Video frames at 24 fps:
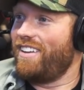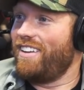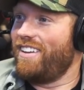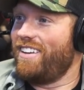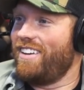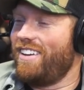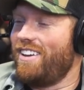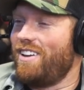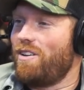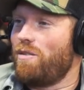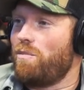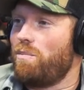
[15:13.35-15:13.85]

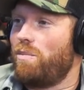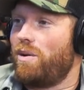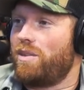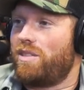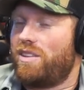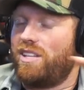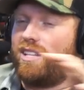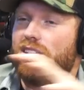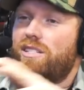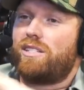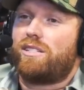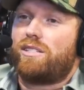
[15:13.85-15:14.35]
Yeah. Right. But
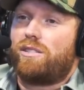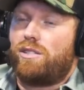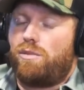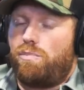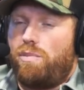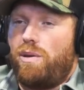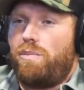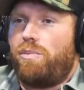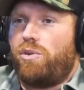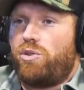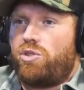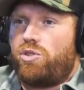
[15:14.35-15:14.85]
these
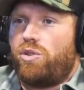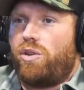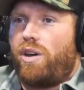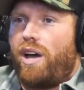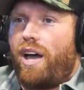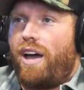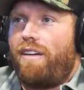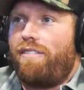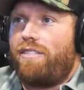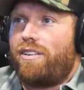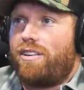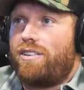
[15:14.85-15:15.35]
people still
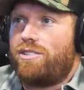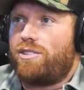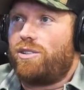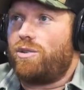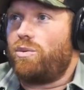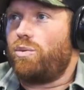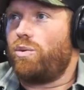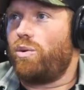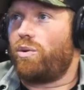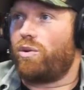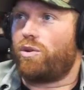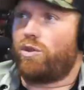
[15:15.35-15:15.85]
have it because they
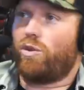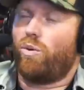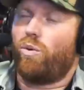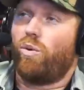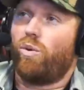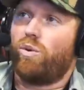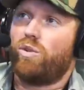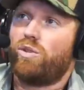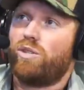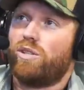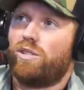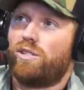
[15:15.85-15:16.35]
work with the
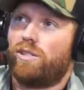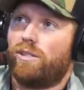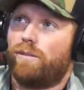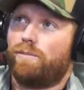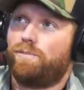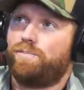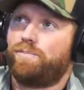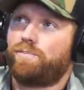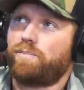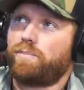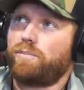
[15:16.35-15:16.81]
horses. And